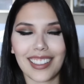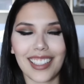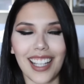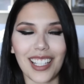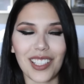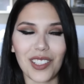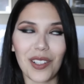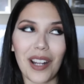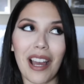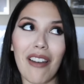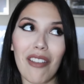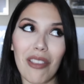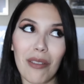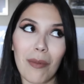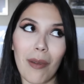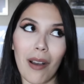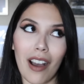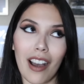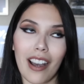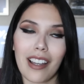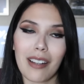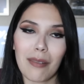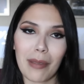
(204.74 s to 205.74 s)
I don't have them
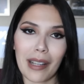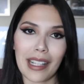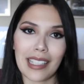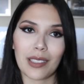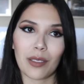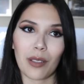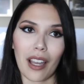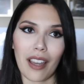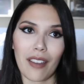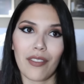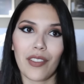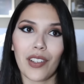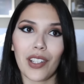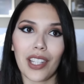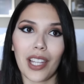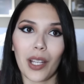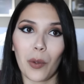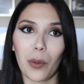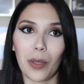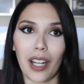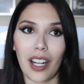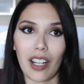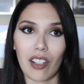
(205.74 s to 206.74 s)
on because I feel
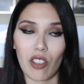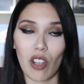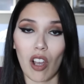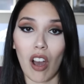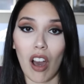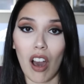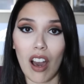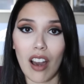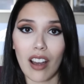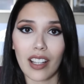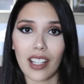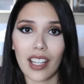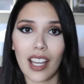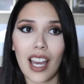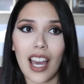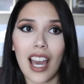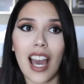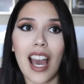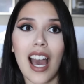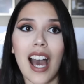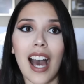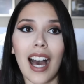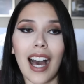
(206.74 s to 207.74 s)
like when I talk,
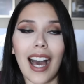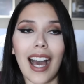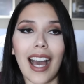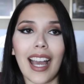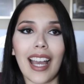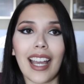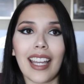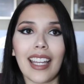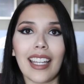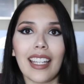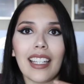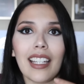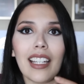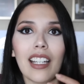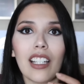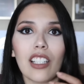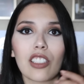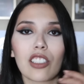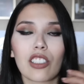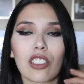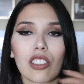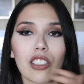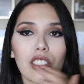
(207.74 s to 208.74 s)
I
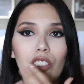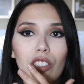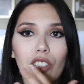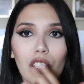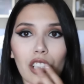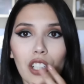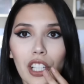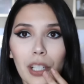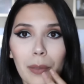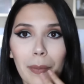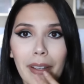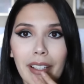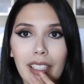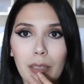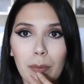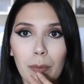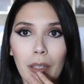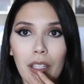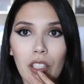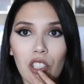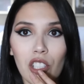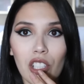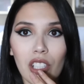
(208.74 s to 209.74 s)
slur my
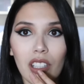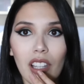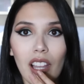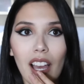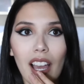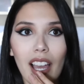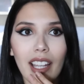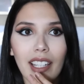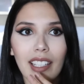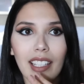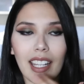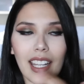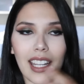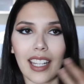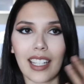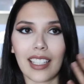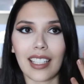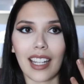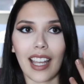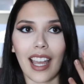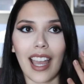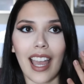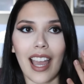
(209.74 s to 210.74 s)
speech a lot
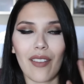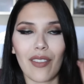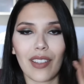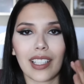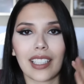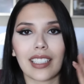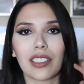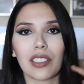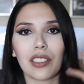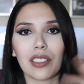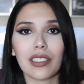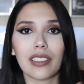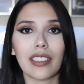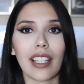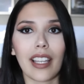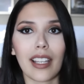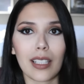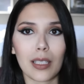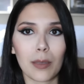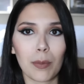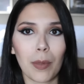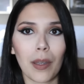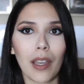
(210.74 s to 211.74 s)
and I have like a little
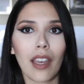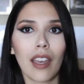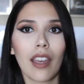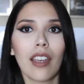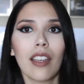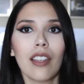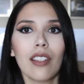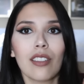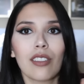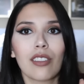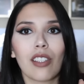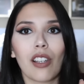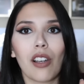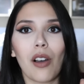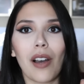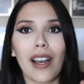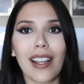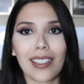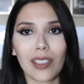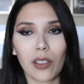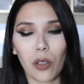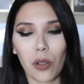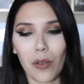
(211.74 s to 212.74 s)
lisp. So
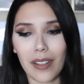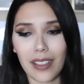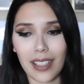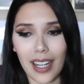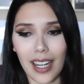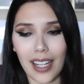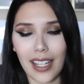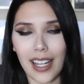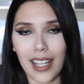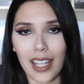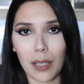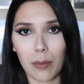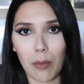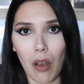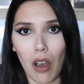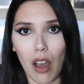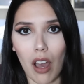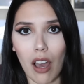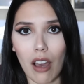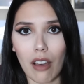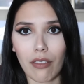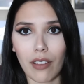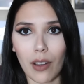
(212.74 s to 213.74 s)
that's the only reason I take them
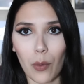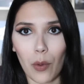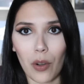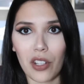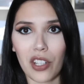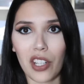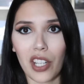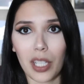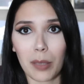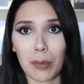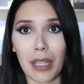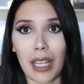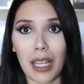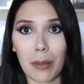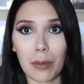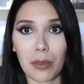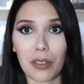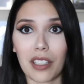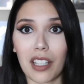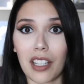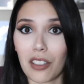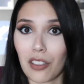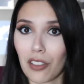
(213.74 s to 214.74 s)
off. I want y'all to be
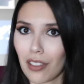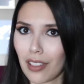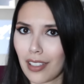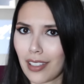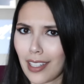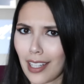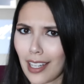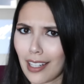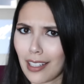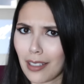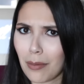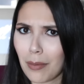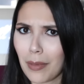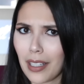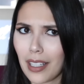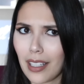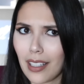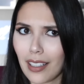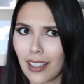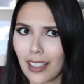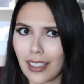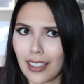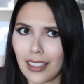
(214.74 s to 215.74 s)
able to understand
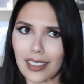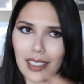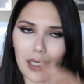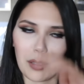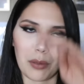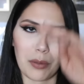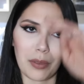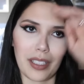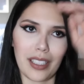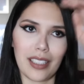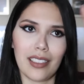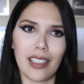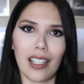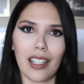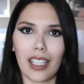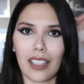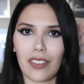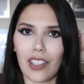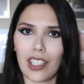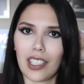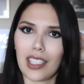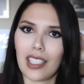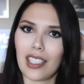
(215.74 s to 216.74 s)
me, because that would really suck
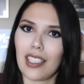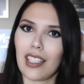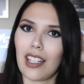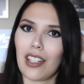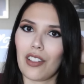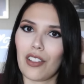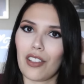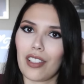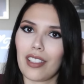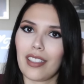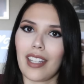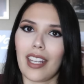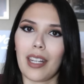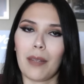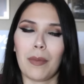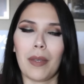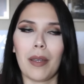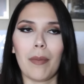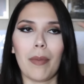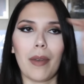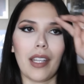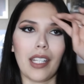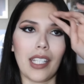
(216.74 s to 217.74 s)
if y'all didn't understand
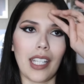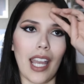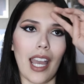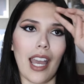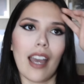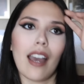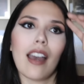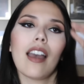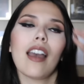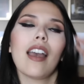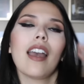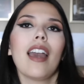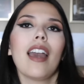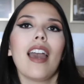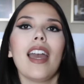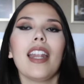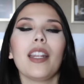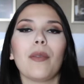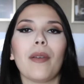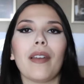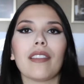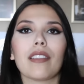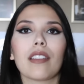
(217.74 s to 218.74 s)
me. But yeah,
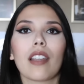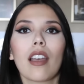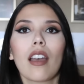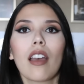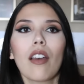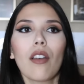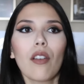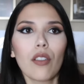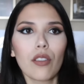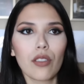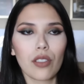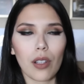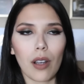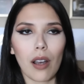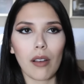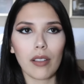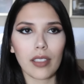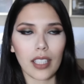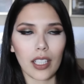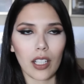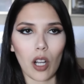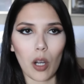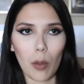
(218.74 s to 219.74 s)
anyways. So I
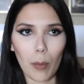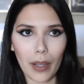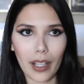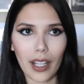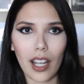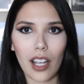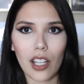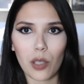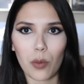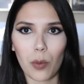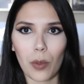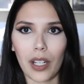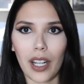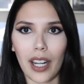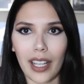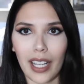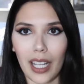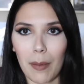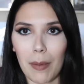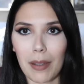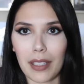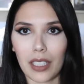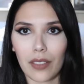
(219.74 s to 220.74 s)
was like, oh my gosh, what did I
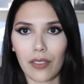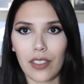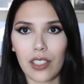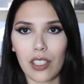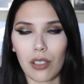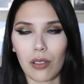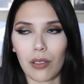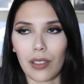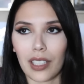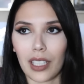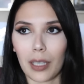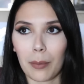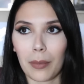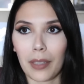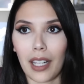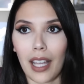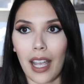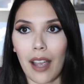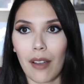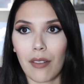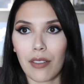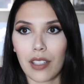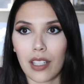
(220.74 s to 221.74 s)
get myself into? Like I'm gonna
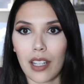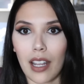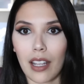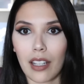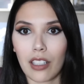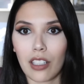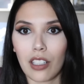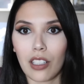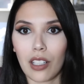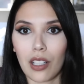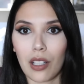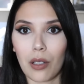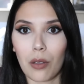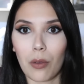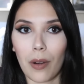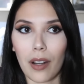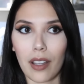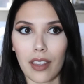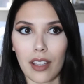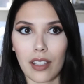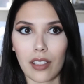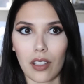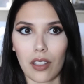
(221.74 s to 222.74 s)
have to,
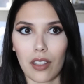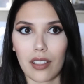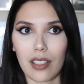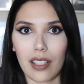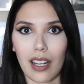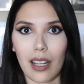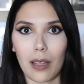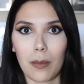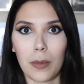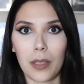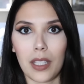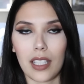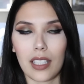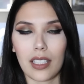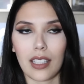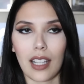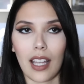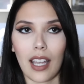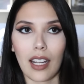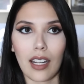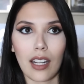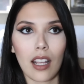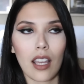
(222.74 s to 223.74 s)
wear these all the time and this and
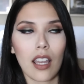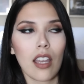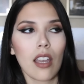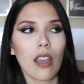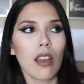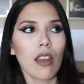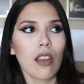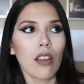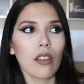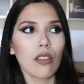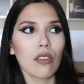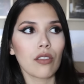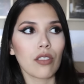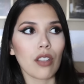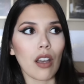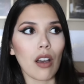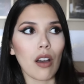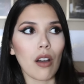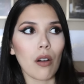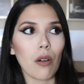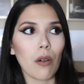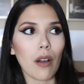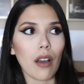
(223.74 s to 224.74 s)
that.
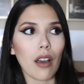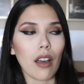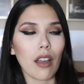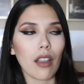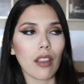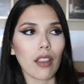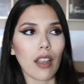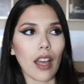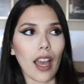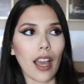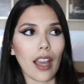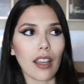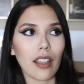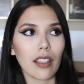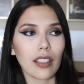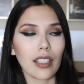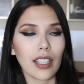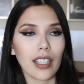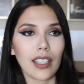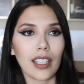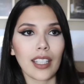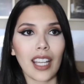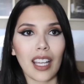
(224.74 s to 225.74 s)
So
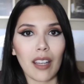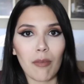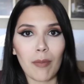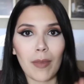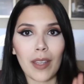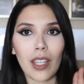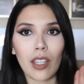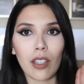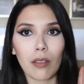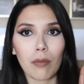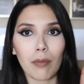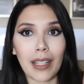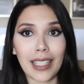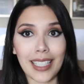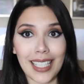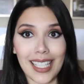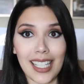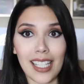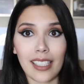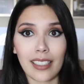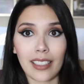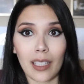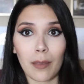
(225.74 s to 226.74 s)
my
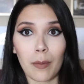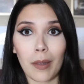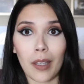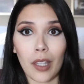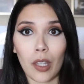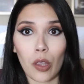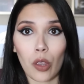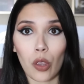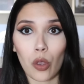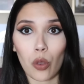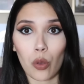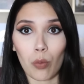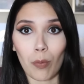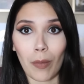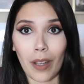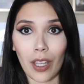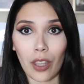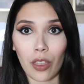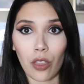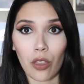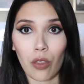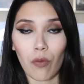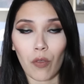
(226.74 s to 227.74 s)
dentist gave me
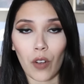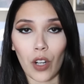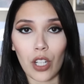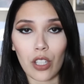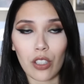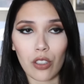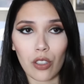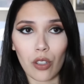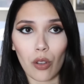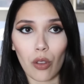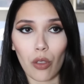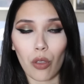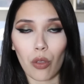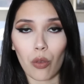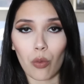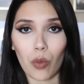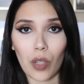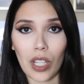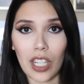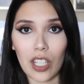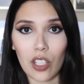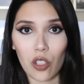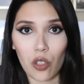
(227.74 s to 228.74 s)
my first
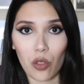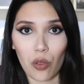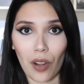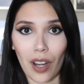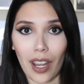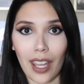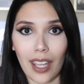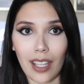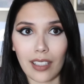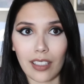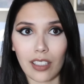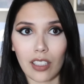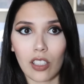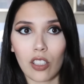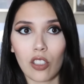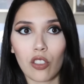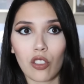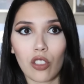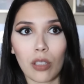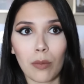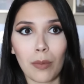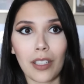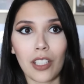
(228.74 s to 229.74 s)
3 trays
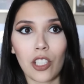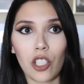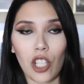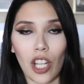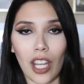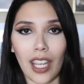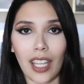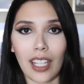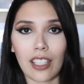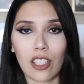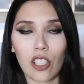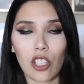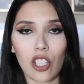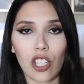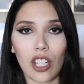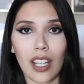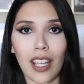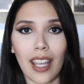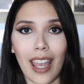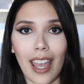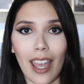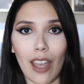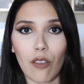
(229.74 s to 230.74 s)
to be changed
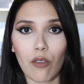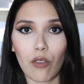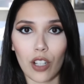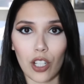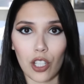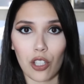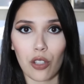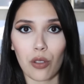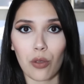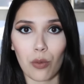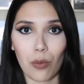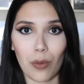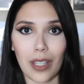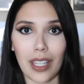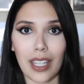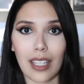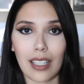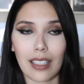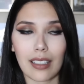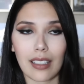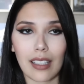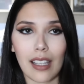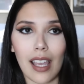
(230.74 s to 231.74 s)
every 2
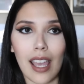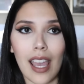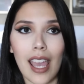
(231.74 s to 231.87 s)
weeks.